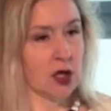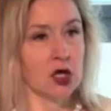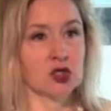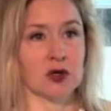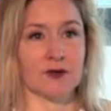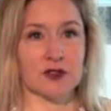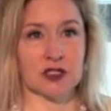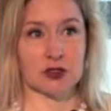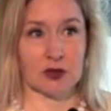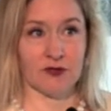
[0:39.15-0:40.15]
21st
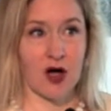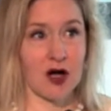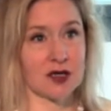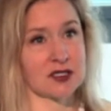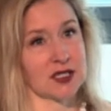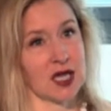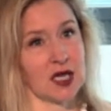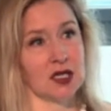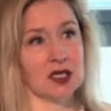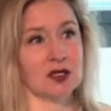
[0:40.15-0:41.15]
Century Fox,
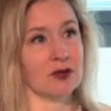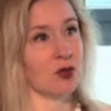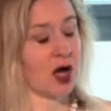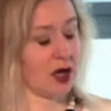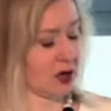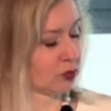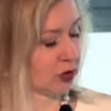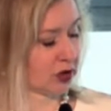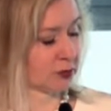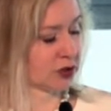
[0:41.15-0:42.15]
again, really
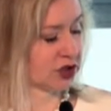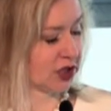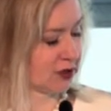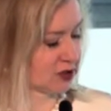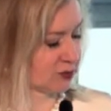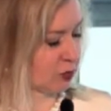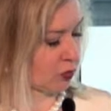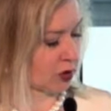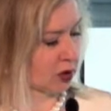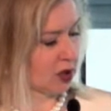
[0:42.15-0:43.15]
appreciate the
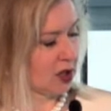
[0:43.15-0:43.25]
support.